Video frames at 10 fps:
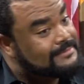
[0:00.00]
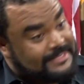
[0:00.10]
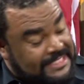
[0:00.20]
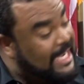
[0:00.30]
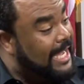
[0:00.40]

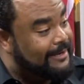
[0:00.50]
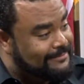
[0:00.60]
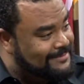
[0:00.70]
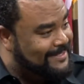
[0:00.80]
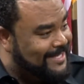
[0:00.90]
is
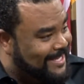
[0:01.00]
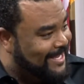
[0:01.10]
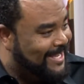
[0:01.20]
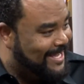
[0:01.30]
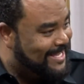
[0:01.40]
not.
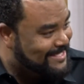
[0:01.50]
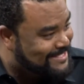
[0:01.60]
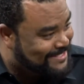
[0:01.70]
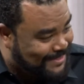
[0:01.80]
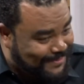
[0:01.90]
And
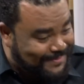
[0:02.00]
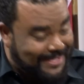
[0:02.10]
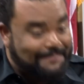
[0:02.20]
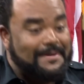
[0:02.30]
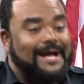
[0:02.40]
so
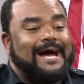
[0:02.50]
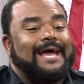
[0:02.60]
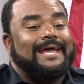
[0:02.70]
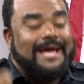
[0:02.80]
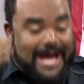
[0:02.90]

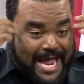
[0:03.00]
I